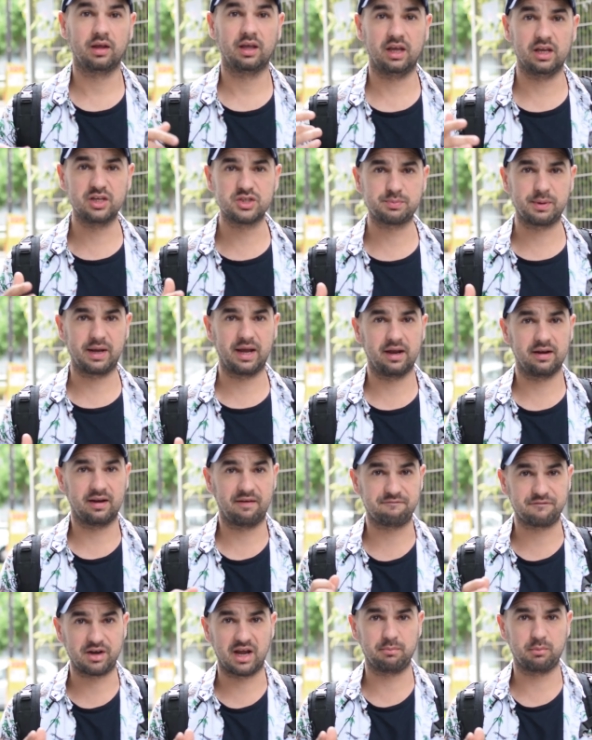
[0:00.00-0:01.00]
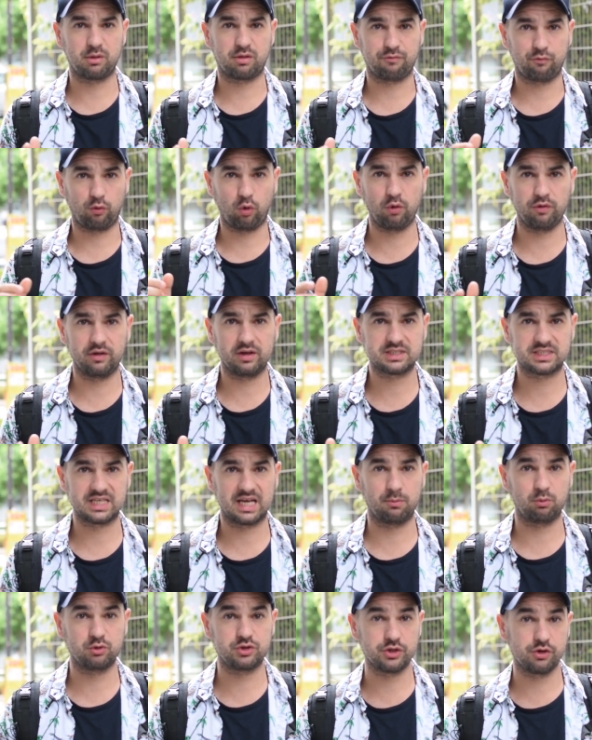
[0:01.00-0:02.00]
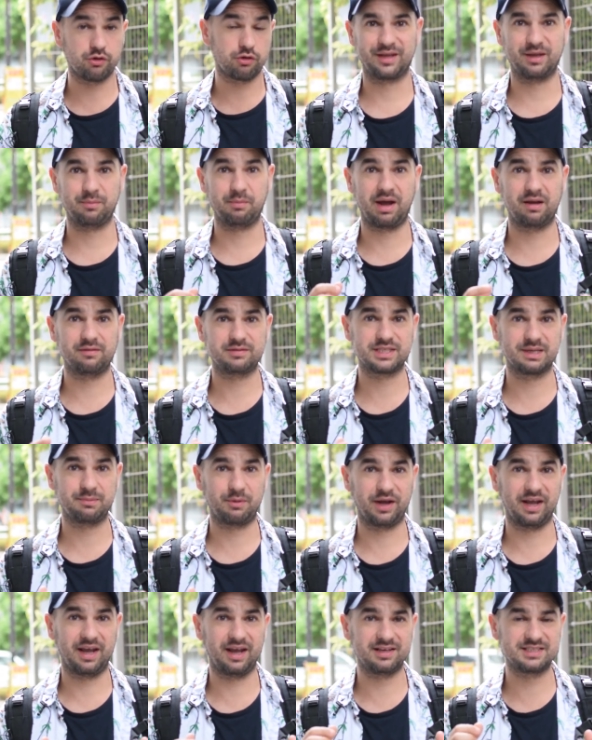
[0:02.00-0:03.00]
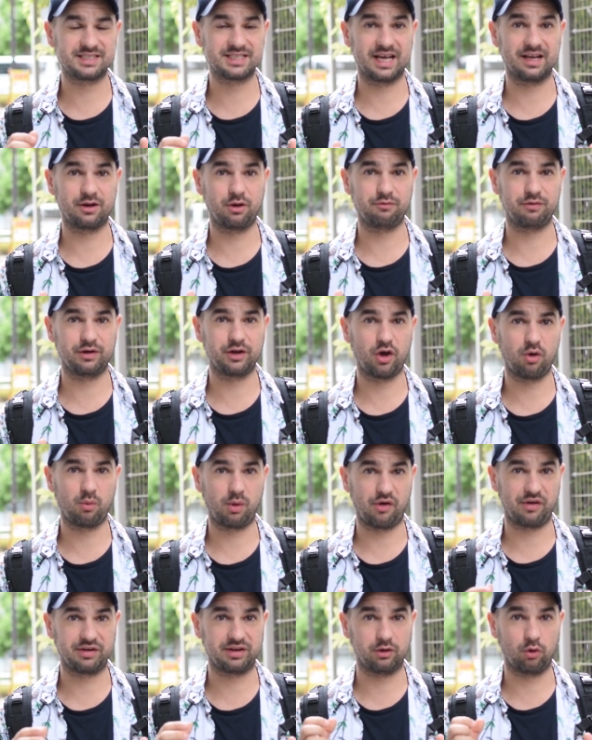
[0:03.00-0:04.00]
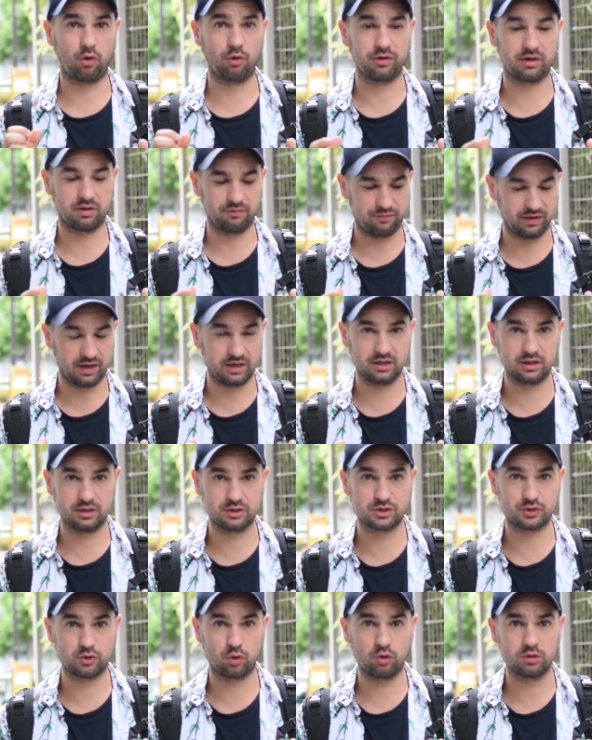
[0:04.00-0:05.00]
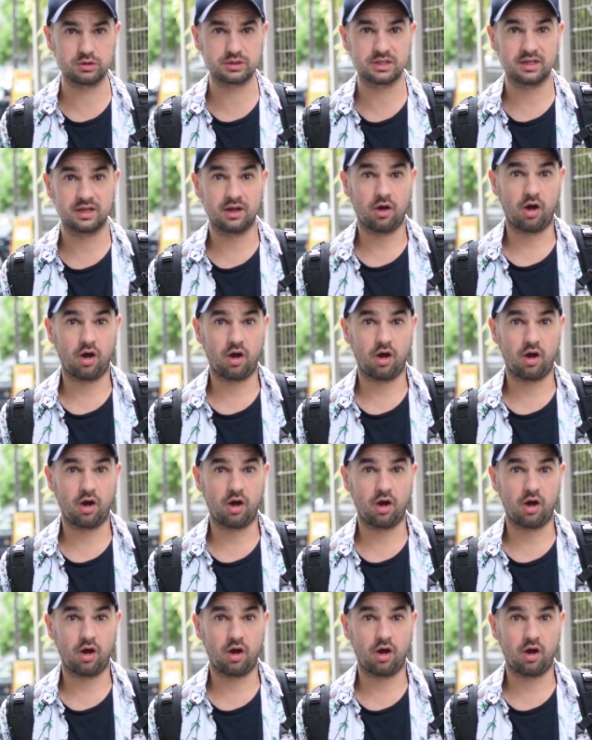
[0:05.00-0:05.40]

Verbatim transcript: In Japan, they're famous for all their sandwiches. You may have seen my egg sando video where I did all the convenience stores.